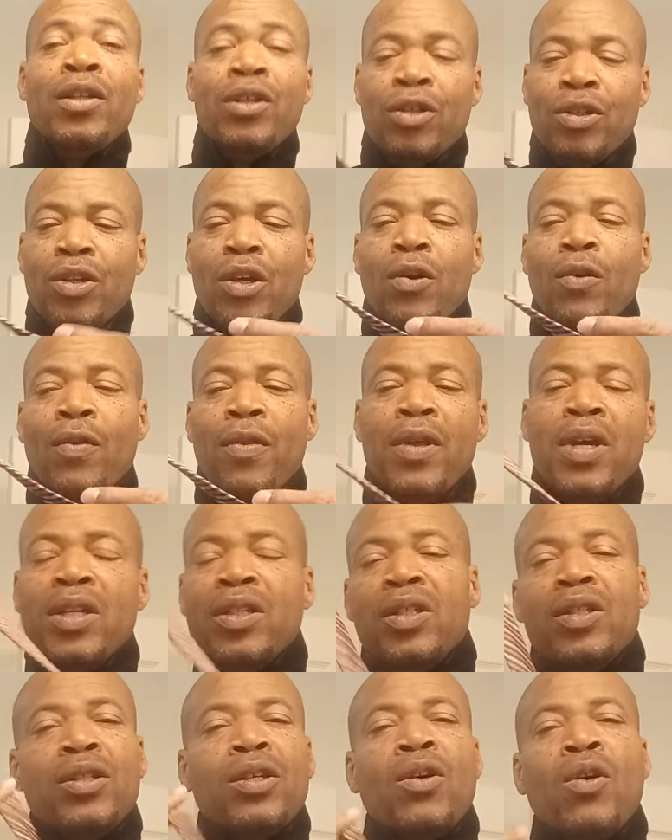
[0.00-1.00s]
So
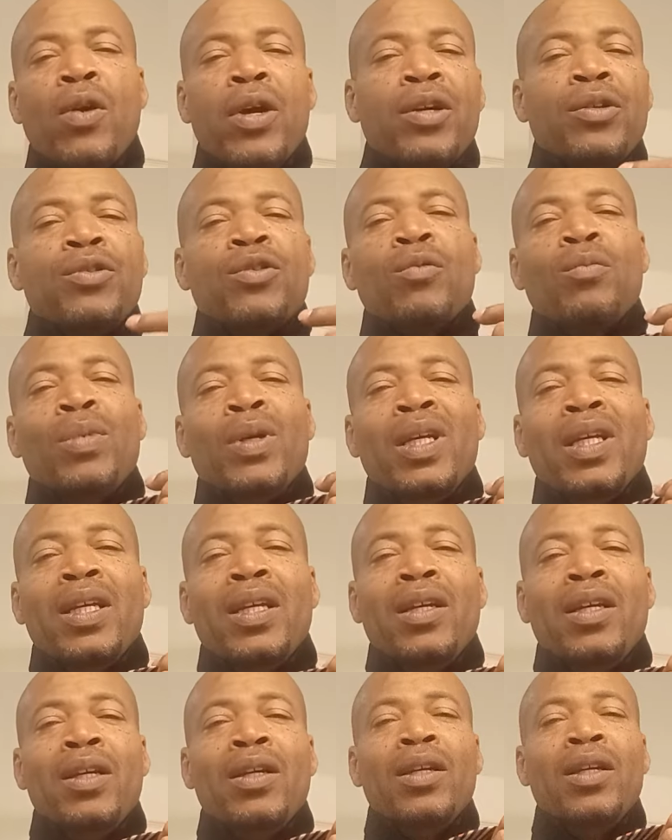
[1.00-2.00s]
this is going to
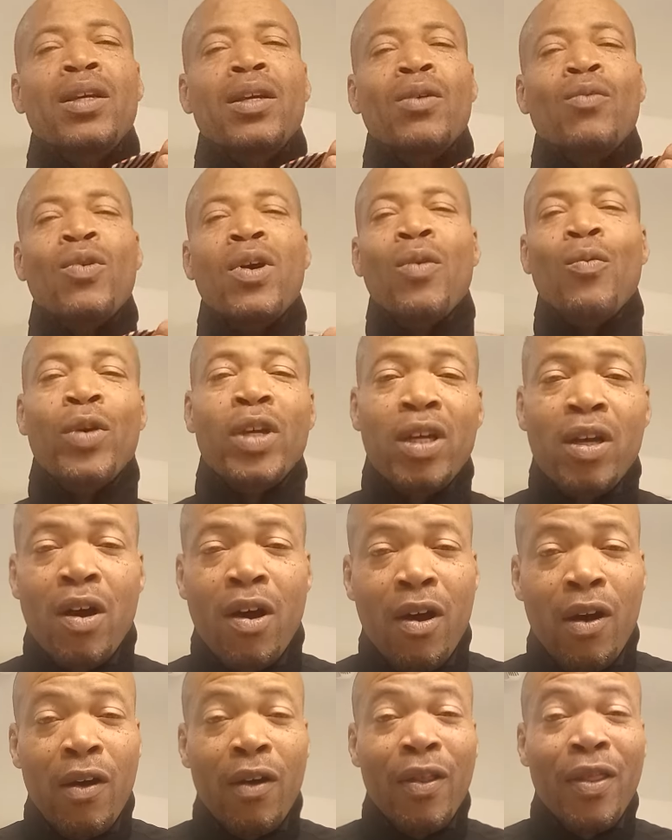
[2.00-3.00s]
be what we
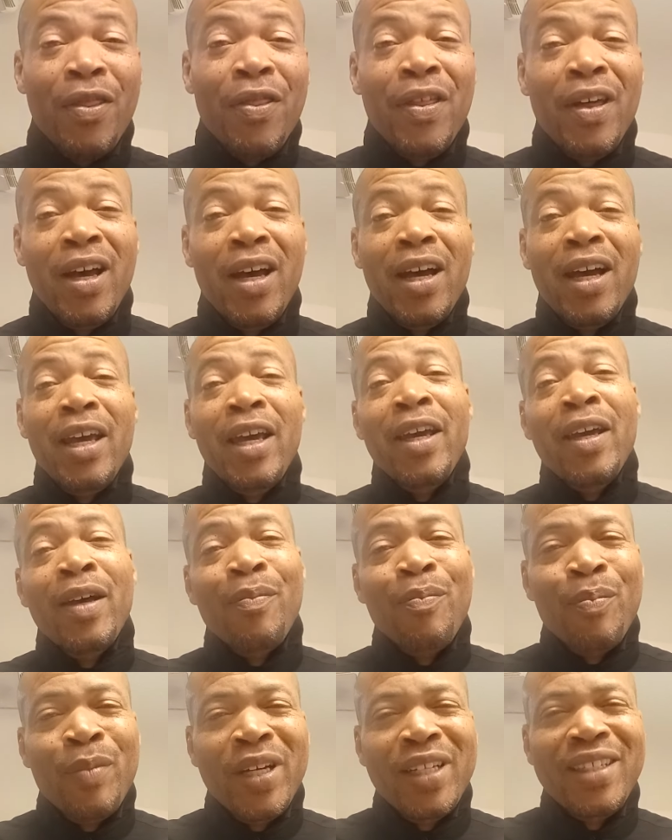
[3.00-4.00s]
call the
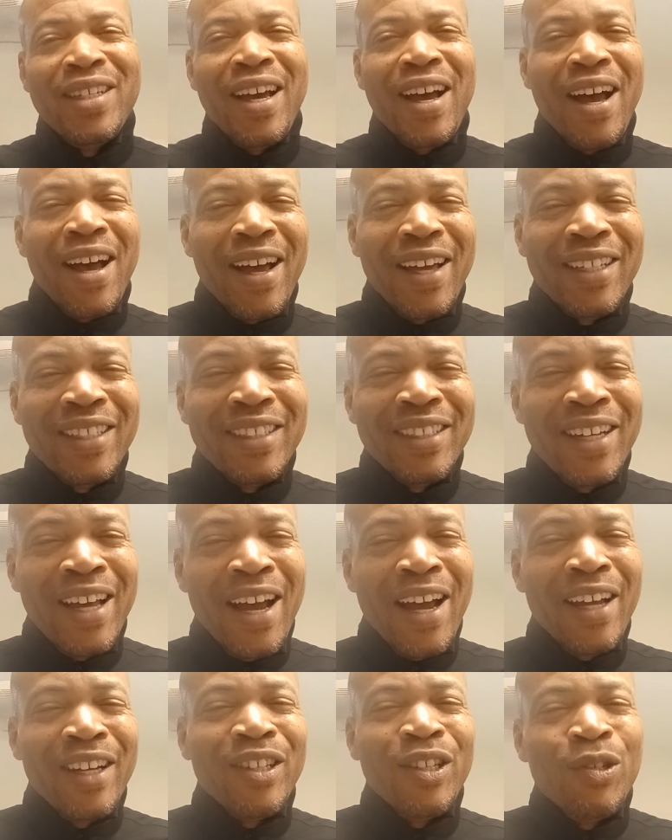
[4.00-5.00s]
Hypnotize
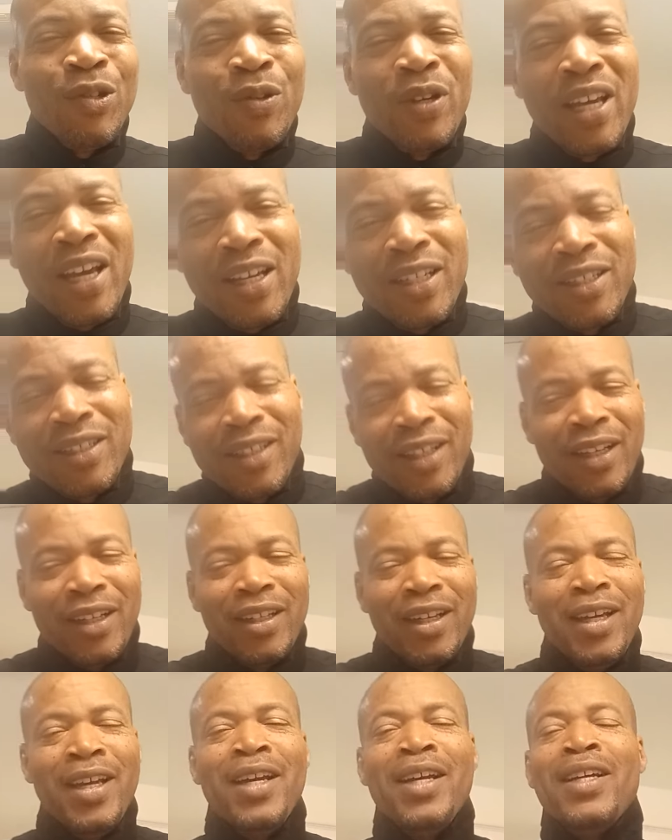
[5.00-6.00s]
knot. You guessed
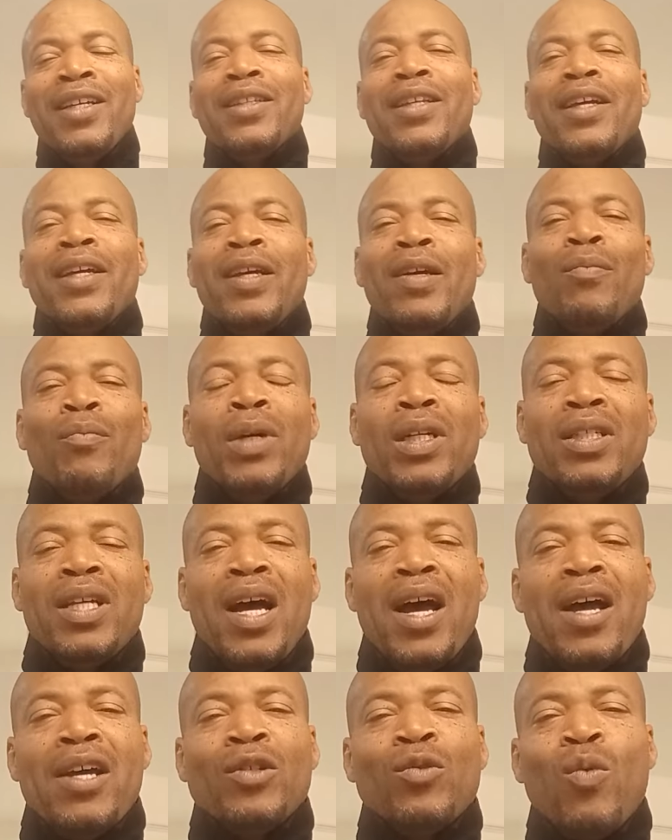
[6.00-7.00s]
it. The
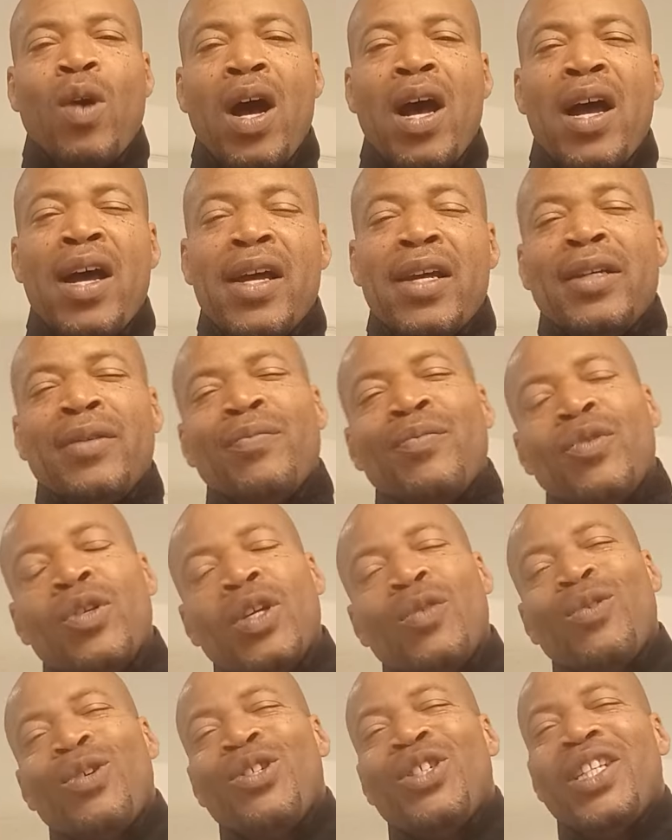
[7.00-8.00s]
Hypnotize. Why?
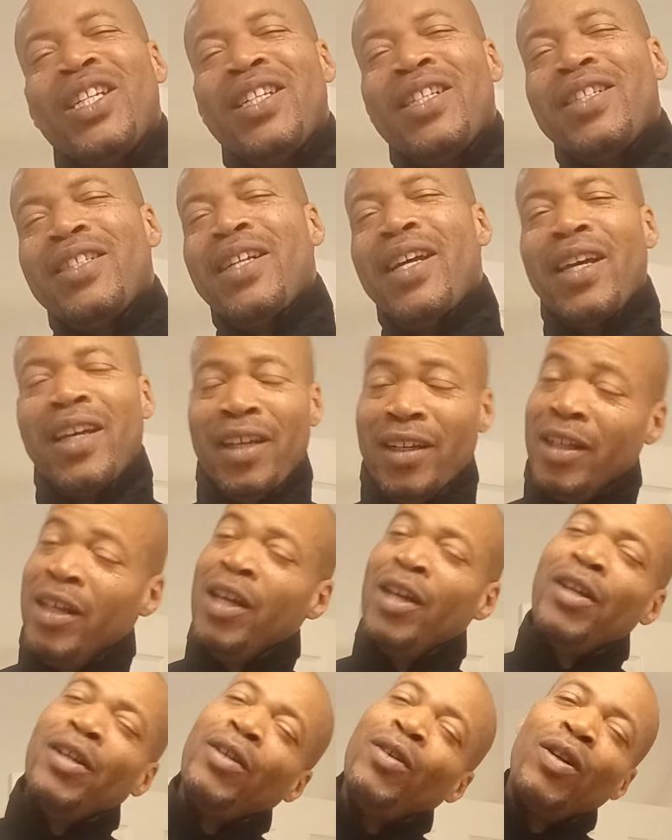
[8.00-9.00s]
We'll see in a second.
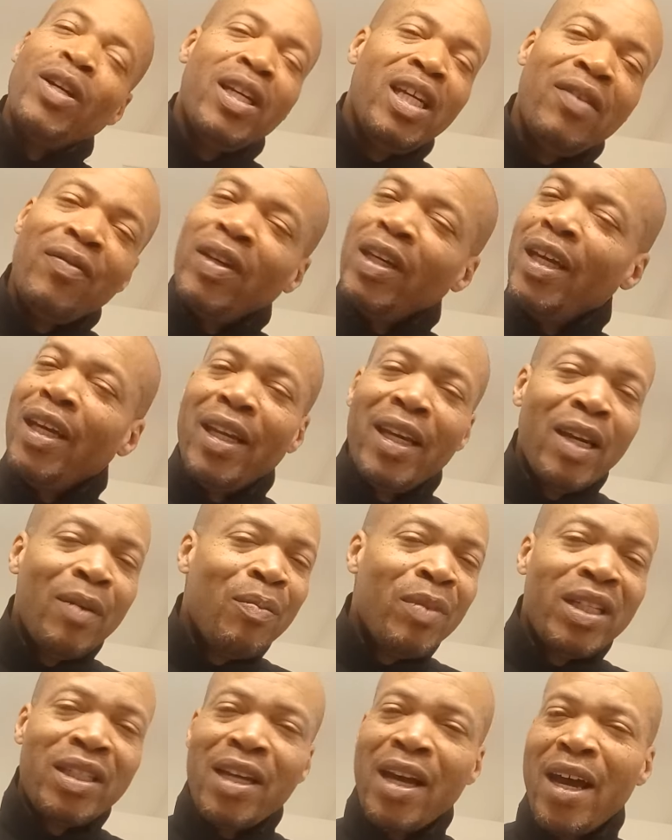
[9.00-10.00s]
You can even get
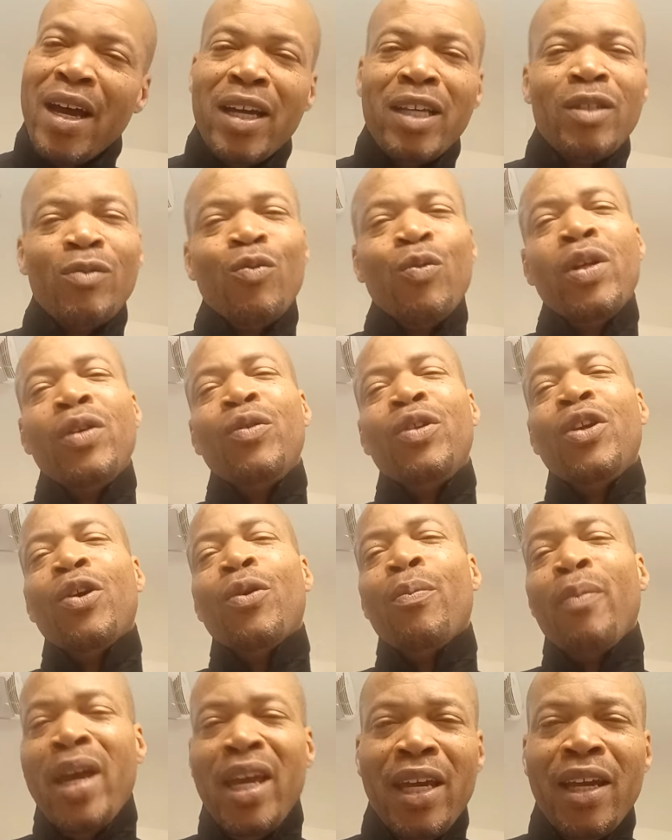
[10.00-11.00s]
hypnotized when you're
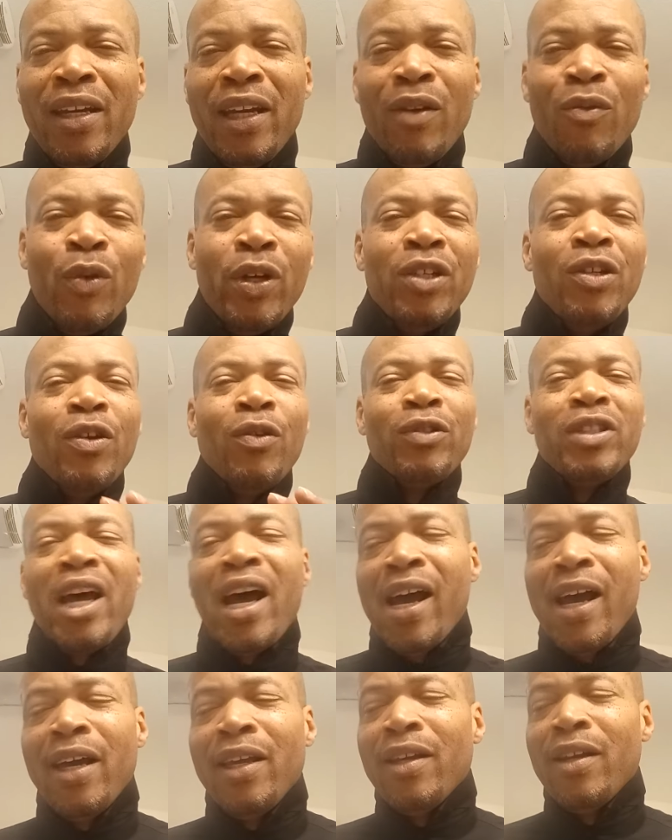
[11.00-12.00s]
making it, when you're
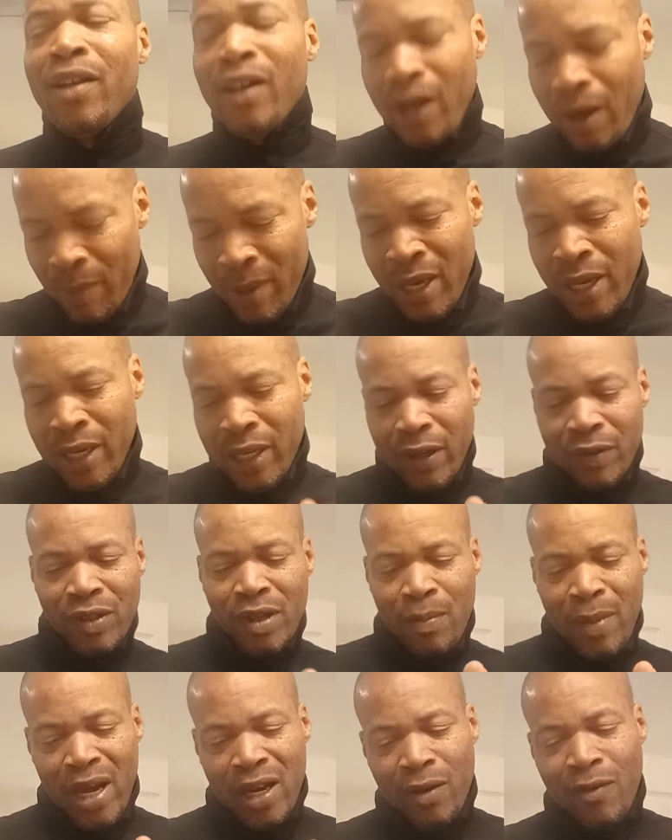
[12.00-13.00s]
tying it up. If
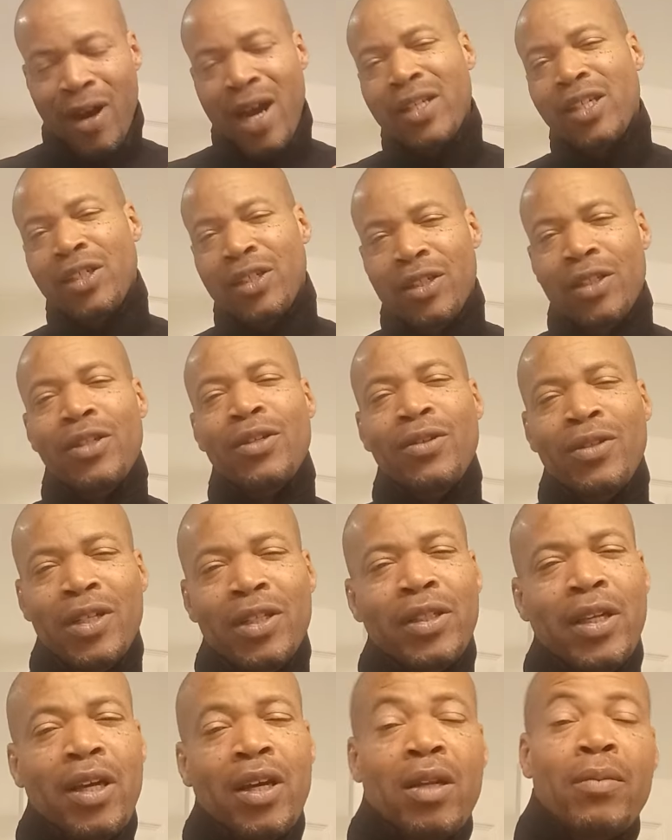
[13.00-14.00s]
somebody watches you do
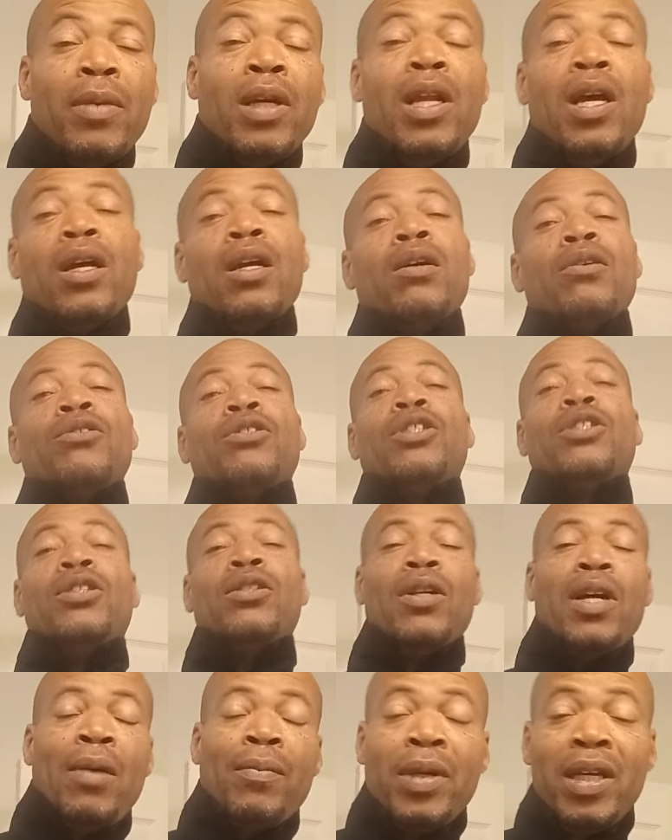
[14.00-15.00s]
this, they're going to be like, oh,
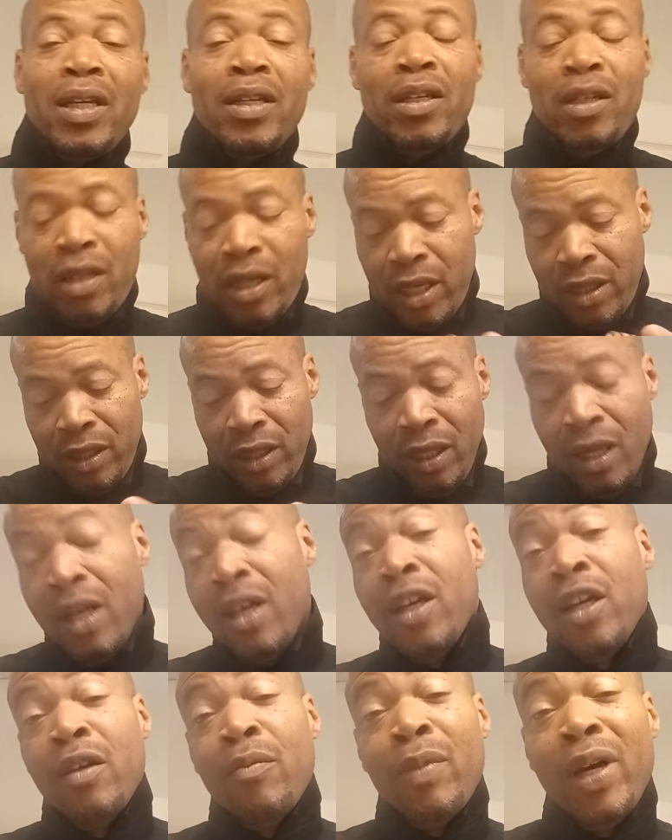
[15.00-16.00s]
I'm getting dizzy.
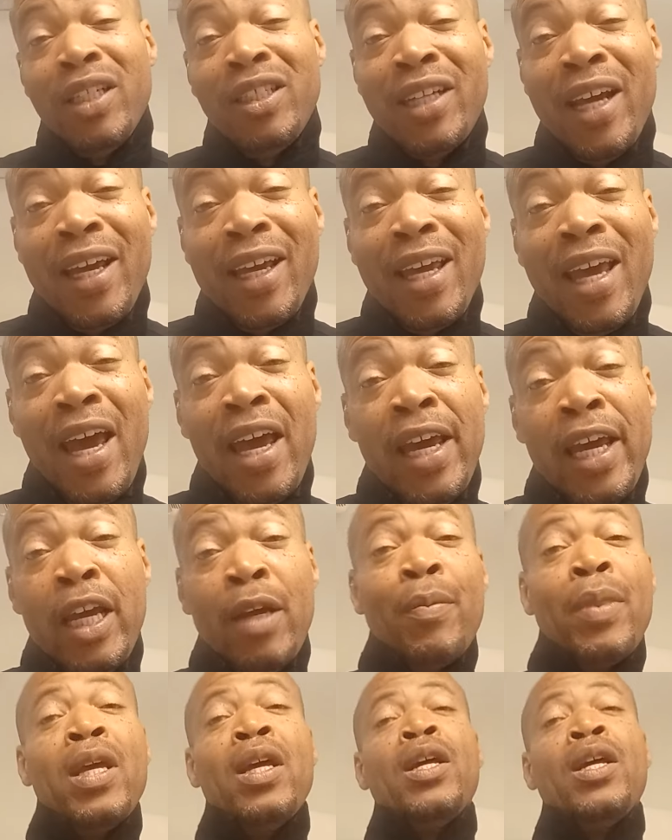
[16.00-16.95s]
But check game.